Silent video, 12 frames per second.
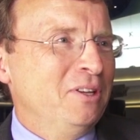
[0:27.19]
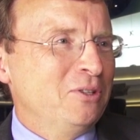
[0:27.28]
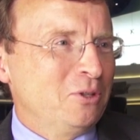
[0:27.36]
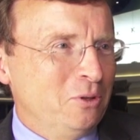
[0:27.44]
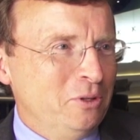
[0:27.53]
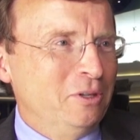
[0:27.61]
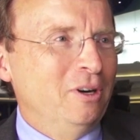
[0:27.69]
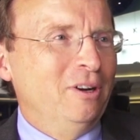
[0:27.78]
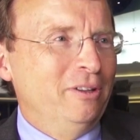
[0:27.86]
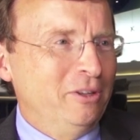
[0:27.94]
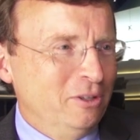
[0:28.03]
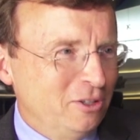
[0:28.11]
So
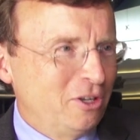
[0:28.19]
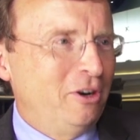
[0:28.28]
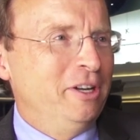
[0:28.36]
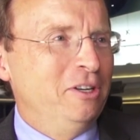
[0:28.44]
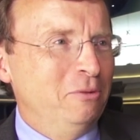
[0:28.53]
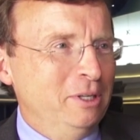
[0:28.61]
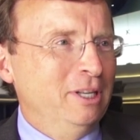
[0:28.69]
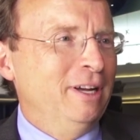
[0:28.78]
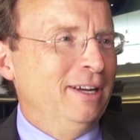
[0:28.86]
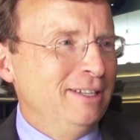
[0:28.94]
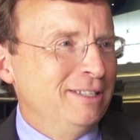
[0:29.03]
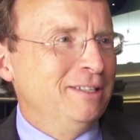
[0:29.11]
they're starting to
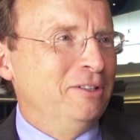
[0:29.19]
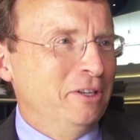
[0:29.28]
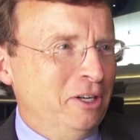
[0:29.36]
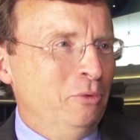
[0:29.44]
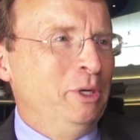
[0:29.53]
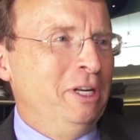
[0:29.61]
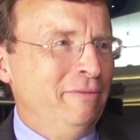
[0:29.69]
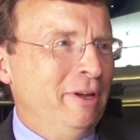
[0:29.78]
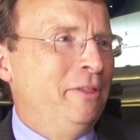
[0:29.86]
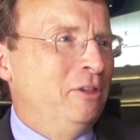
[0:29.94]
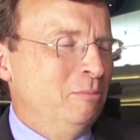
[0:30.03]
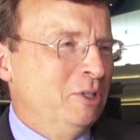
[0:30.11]
realize that they're going to
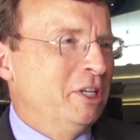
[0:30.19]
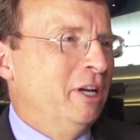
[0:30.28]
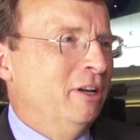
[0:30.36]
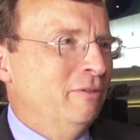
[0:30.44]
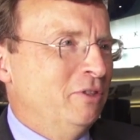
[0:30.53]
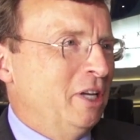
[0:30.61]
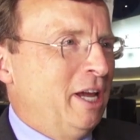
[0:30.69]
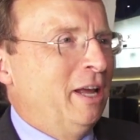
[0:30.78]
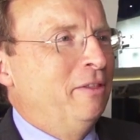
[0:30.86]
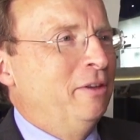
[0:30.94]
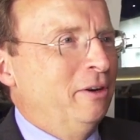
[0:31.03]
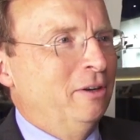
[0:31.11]
reinvent themselves
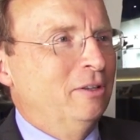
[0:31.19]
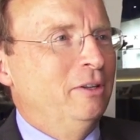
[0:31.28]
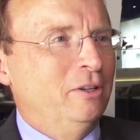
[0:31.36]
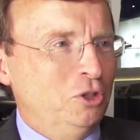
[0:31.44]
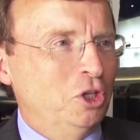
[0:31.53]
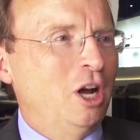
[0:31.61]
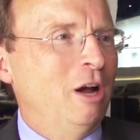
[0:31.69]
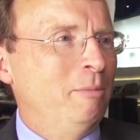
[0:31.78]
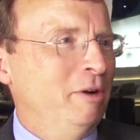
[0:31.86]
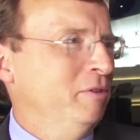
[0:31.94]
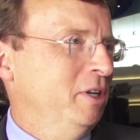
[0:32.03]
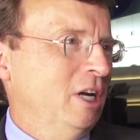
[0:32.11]
and their
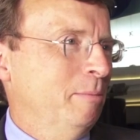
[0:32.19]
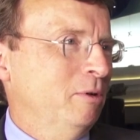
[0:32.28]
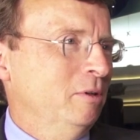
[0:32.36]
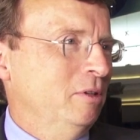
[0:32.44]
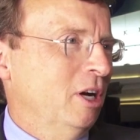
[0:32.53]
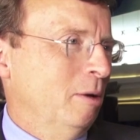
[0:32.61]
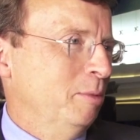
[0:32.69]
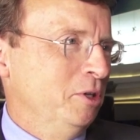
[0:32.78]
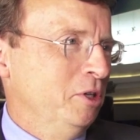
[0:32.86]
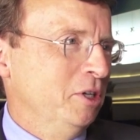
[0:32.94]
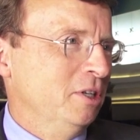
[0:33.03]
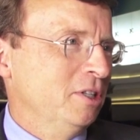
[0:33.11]
job every couple
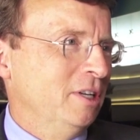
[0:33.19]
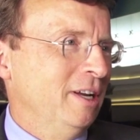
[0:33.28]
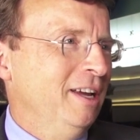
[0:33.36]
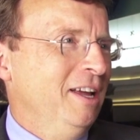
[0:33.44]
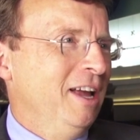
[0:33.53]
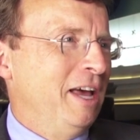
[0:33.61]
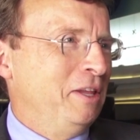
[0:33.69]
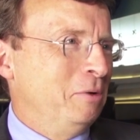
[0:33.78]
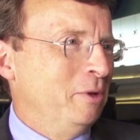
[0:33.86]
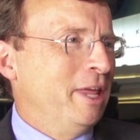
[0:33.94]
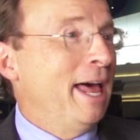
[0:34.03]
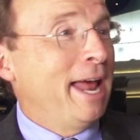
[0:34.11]
years. And I think
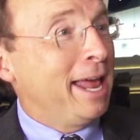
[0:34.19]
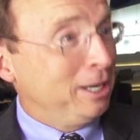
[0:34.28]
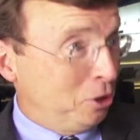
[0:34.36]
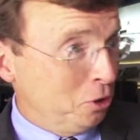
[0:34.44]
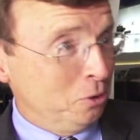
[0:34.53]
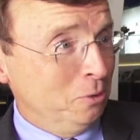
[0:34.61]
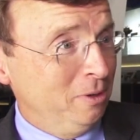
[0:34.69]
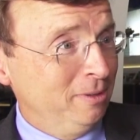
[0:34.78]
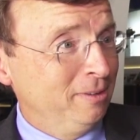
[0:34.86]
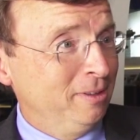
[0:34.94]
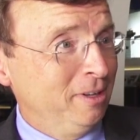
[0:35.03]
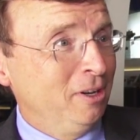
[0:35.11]
with that attitude,
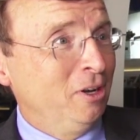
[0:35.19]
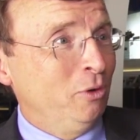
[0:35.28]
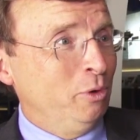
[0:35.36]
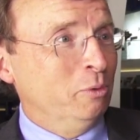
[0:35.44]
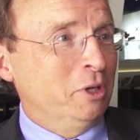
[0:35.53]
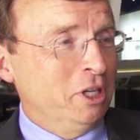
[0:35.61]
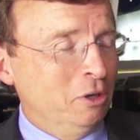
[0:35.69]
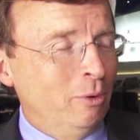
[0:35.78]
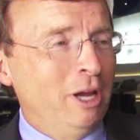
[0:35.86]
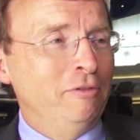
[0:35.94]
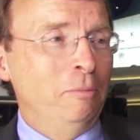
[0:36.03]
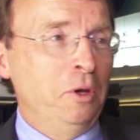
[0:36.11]
we will get
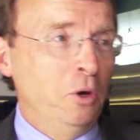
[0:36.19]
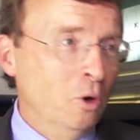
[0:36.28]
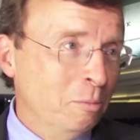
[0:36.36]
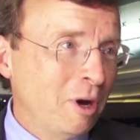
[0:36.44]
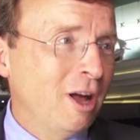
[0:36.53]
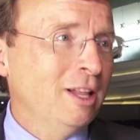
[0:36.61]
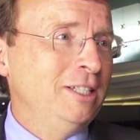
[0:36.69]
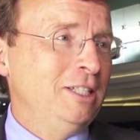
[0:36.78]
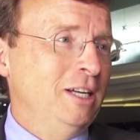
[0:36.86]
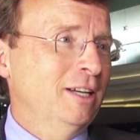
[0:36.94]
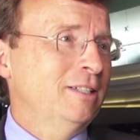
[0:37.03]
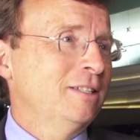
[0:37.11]
away from the old
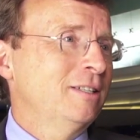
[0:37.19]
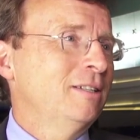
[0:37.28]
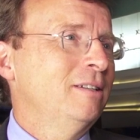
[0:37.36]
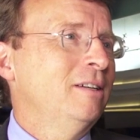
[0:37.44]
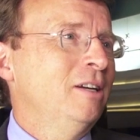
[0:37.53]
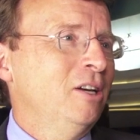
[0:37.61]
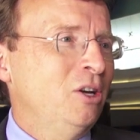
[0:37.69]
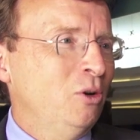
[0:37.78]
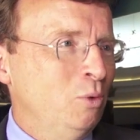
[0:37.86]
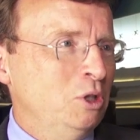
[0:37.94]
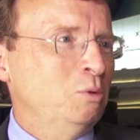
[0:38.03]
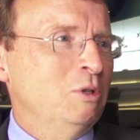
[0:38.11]
politics,
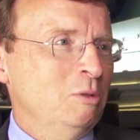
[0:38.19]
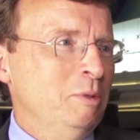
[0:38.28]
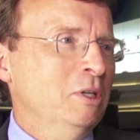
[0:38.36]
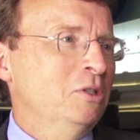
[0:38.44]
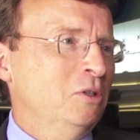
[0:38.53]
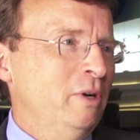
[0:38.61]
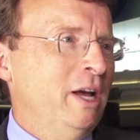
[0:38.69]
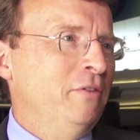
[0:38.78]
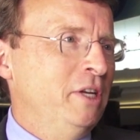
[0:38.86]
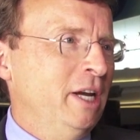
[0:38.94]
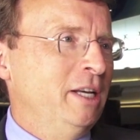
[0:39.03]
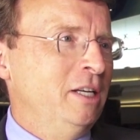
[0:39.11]
which was built around
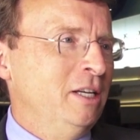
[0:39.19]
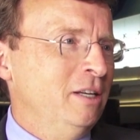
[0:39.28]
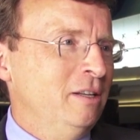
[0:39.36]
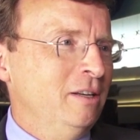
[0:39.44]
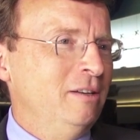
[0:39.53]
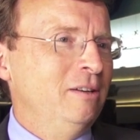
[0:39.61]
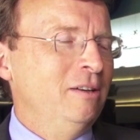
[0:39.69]
the idea that